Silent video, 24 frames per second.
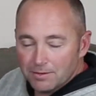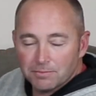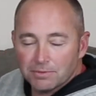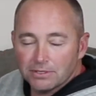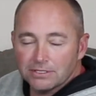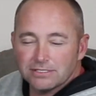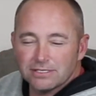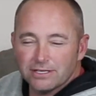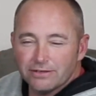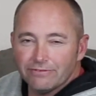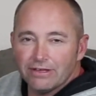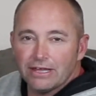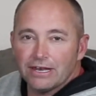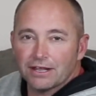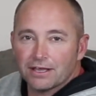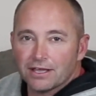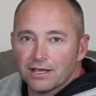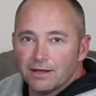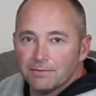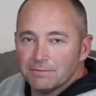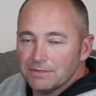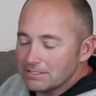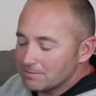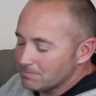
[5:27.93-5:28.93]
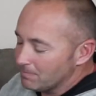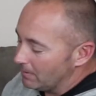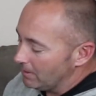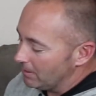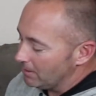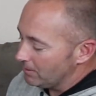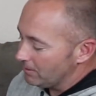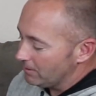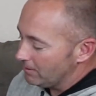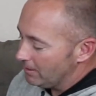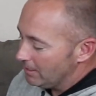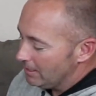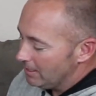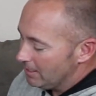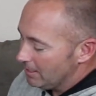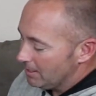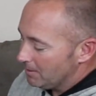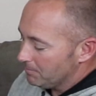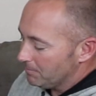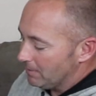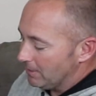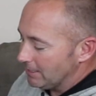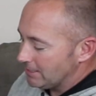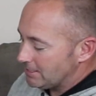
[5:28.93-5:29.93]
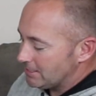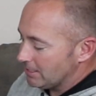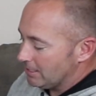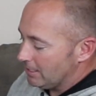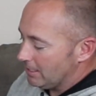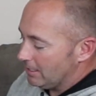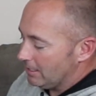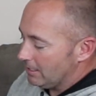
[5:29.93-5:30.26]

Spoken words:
please leave that in the comments below. But